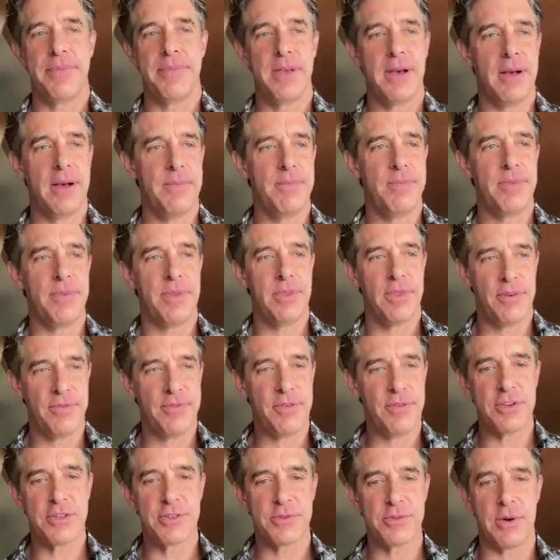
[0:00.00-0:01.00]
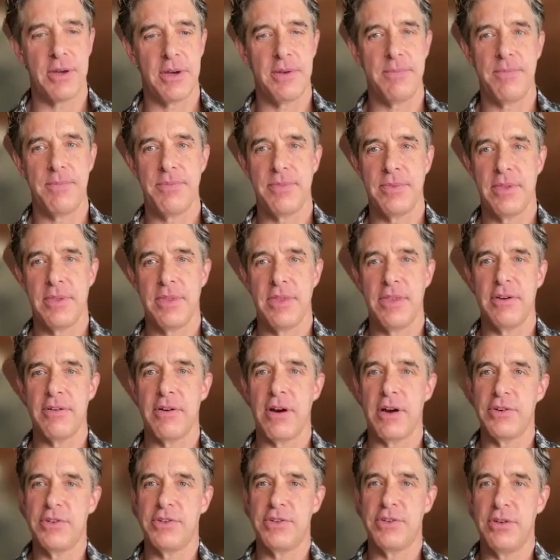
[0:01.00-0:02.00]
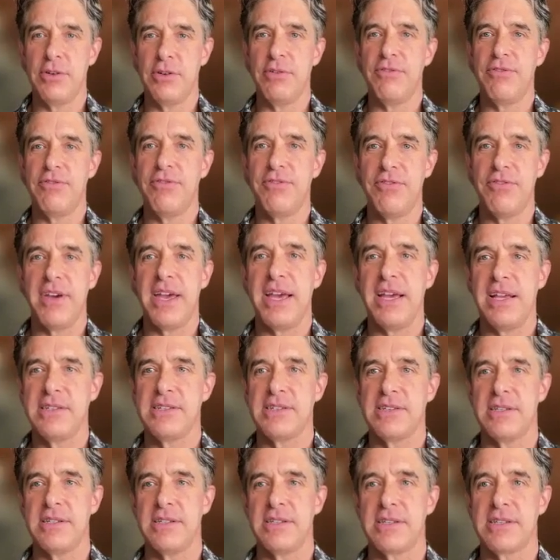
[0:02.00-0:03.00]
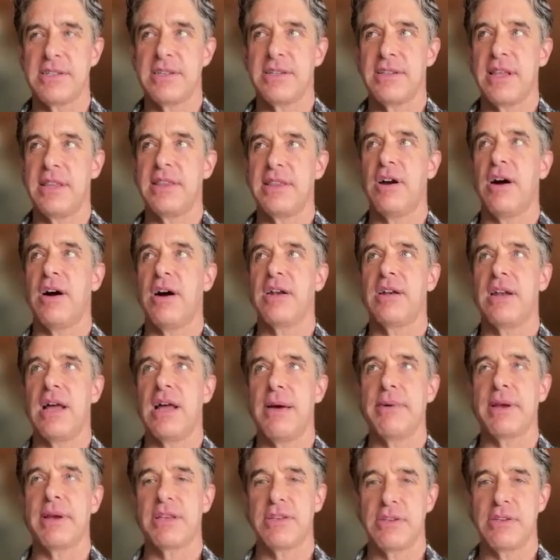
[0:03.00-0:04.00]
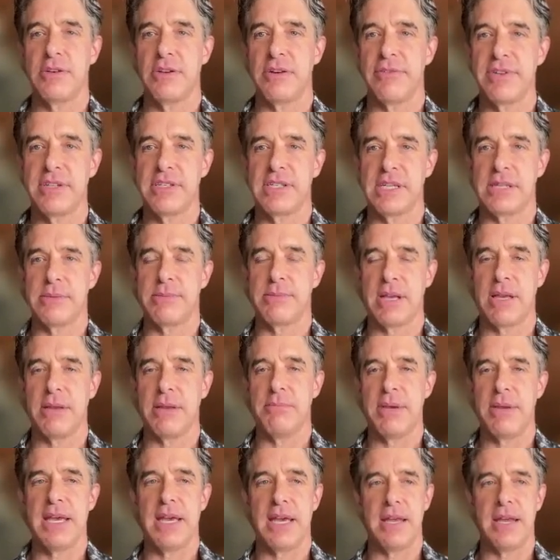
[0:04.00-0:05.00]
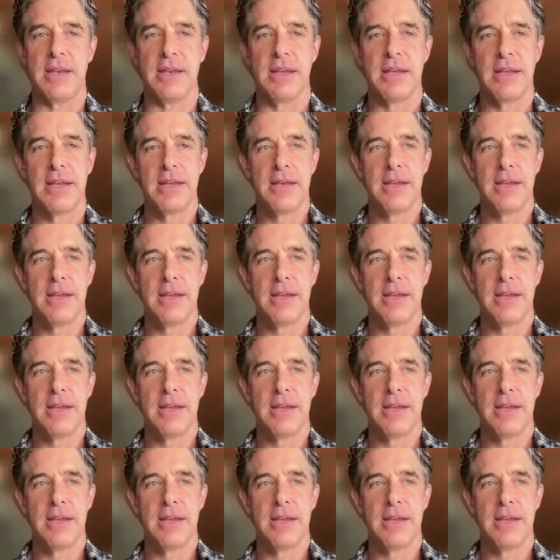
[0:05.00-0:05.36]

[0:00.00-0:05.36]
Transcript: The first one, there are 2 phases that the autonomic nervous system can be in.